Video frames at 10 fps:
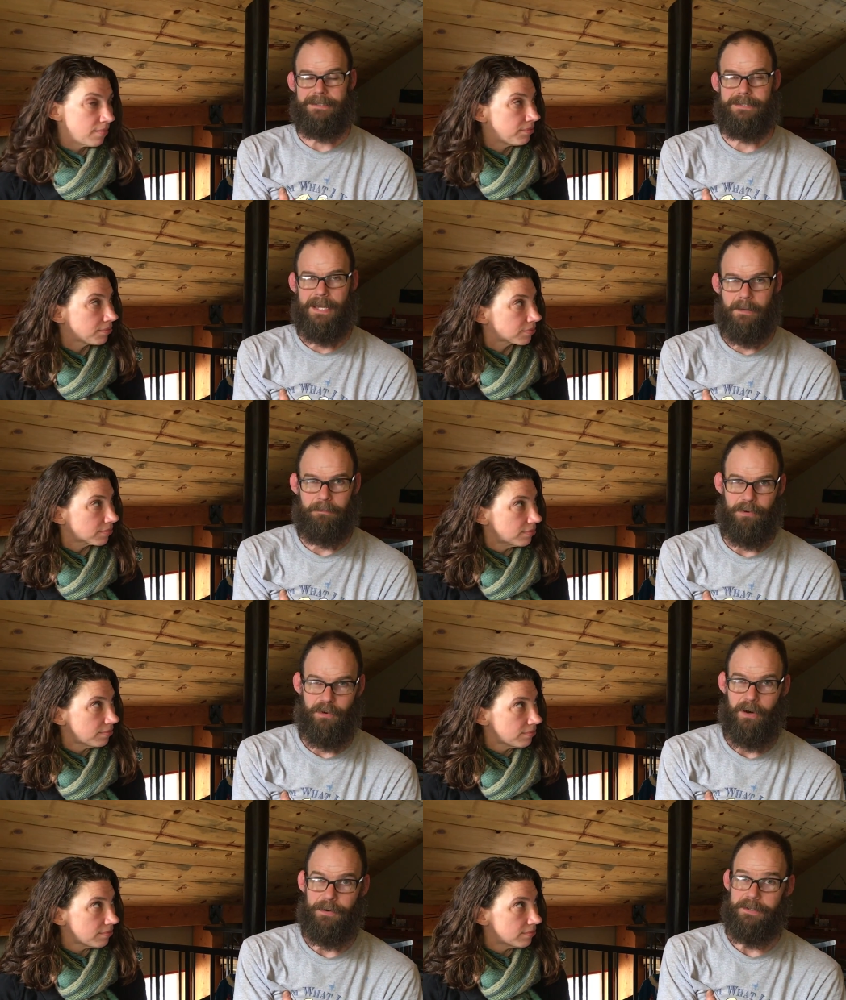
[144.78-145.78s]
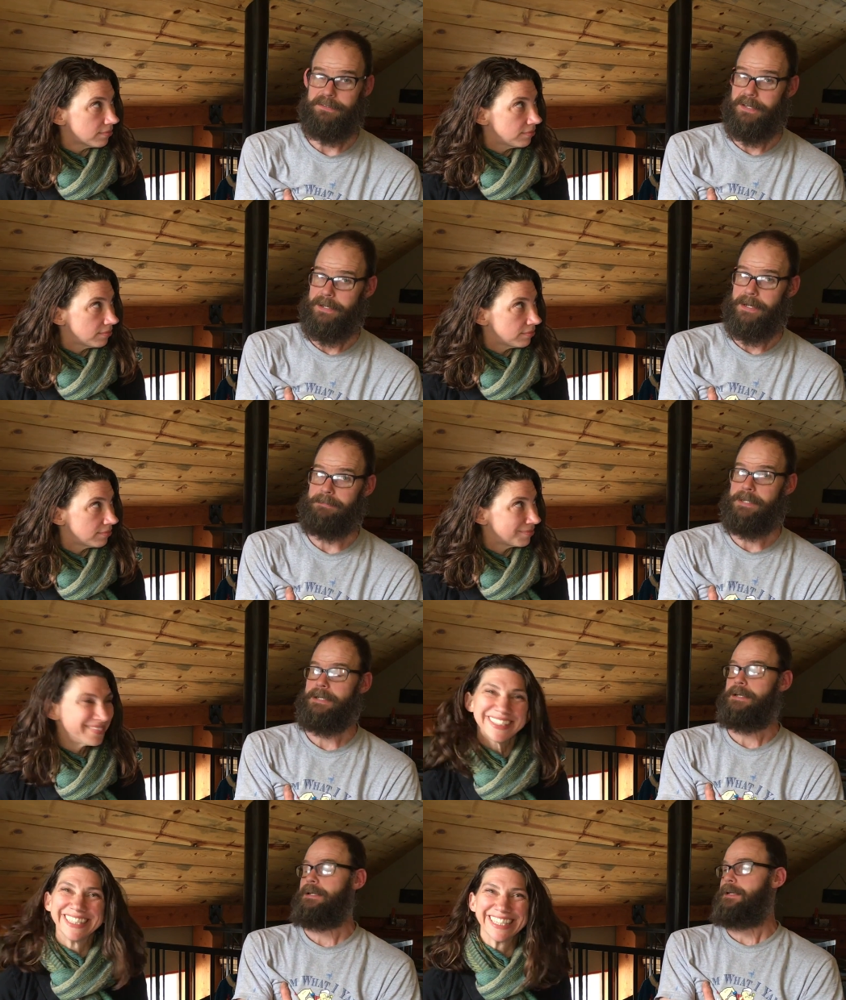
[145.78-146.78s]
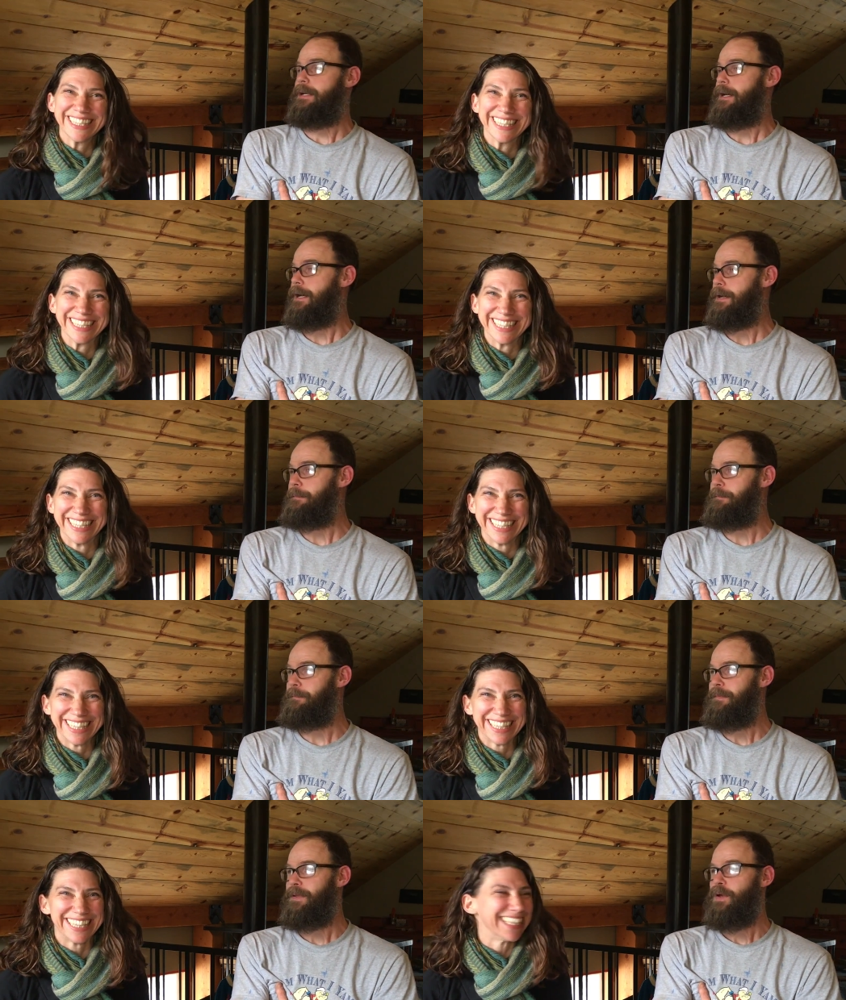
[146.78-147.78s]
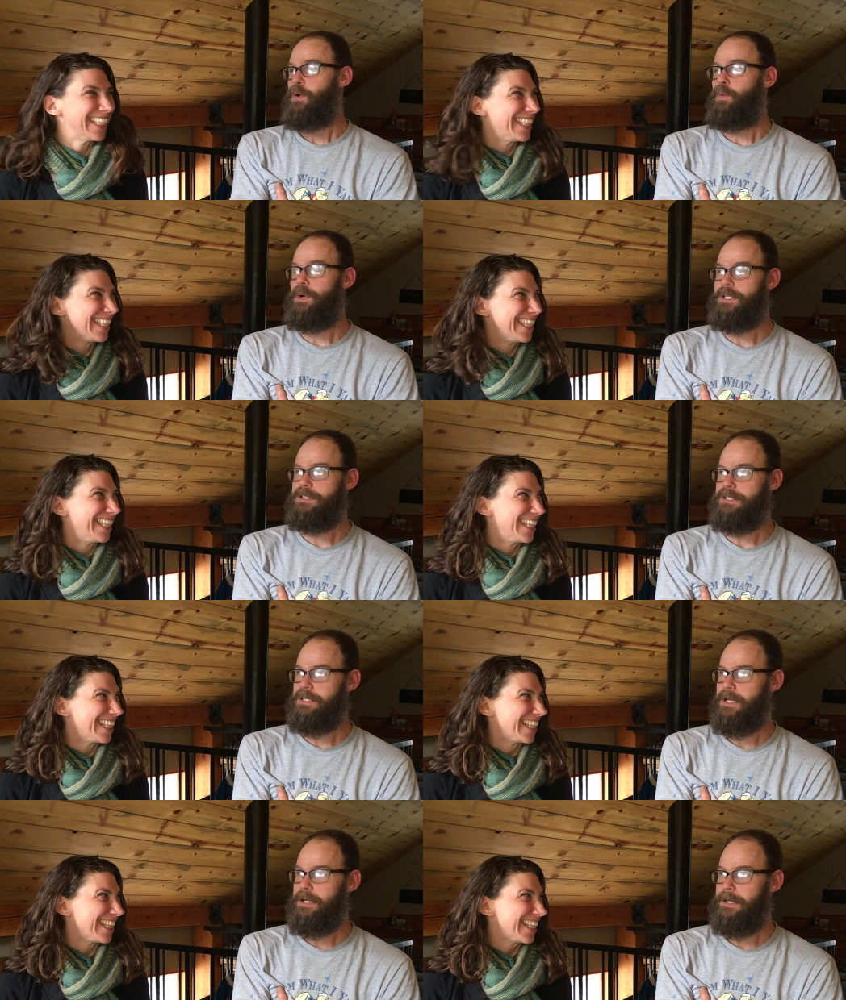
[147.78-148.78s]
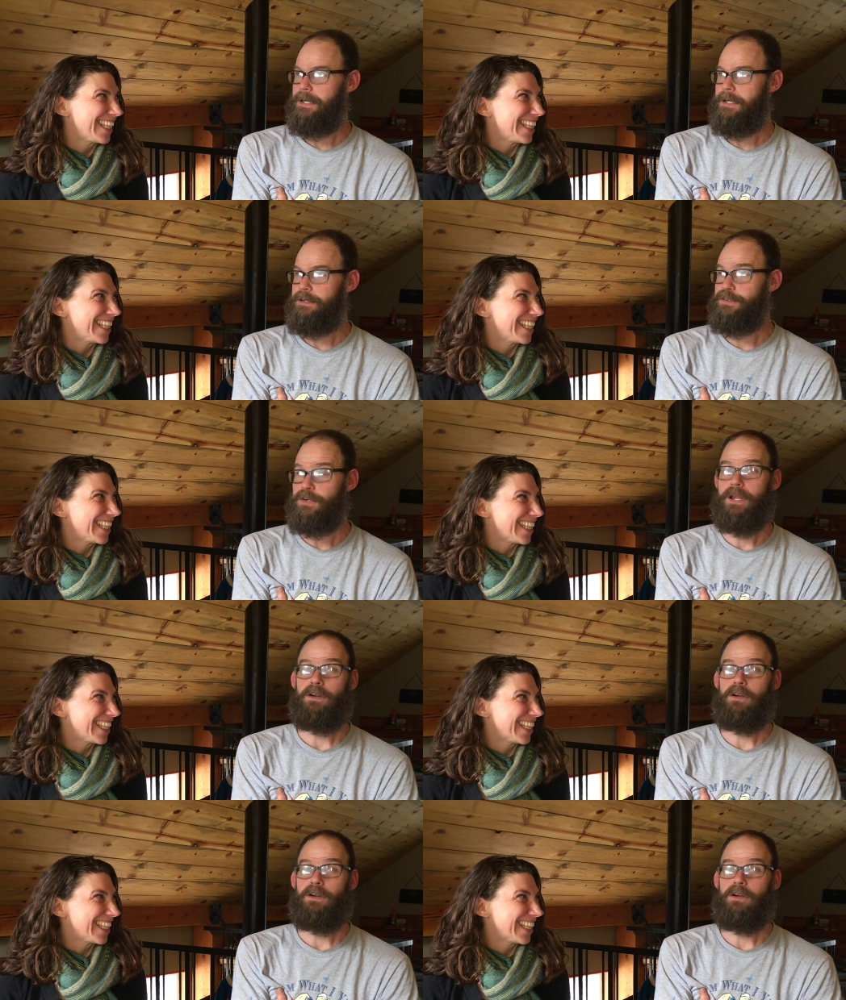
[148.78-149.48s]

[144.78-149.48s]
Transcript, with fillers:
Speaker 1: a temporary setup. Um, which uh, turned